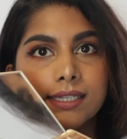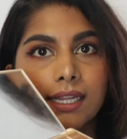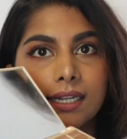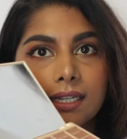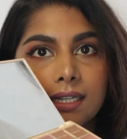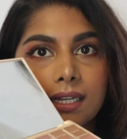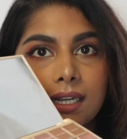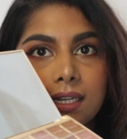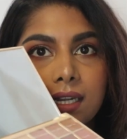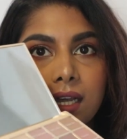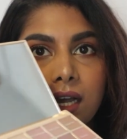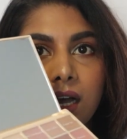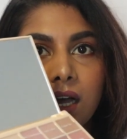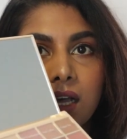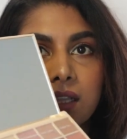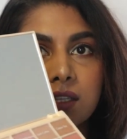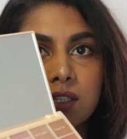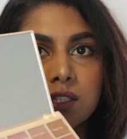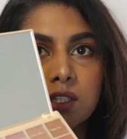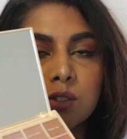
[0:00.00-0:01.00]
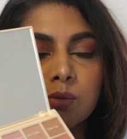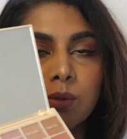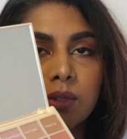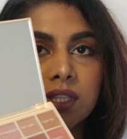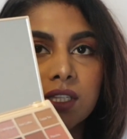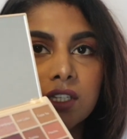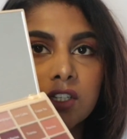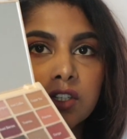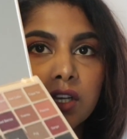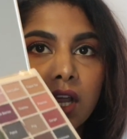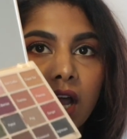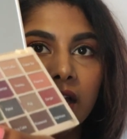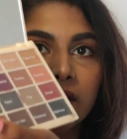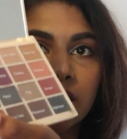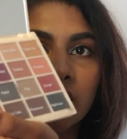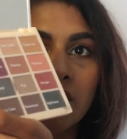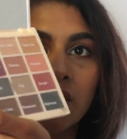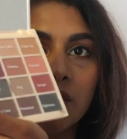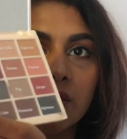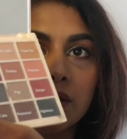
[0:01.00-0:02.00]
This is what the
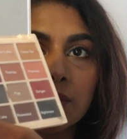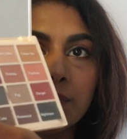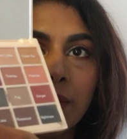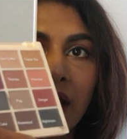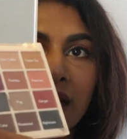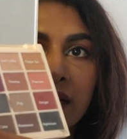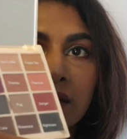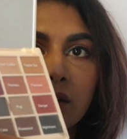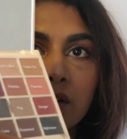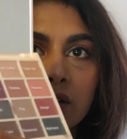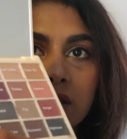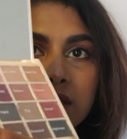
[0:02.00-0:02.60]
shadow or the pad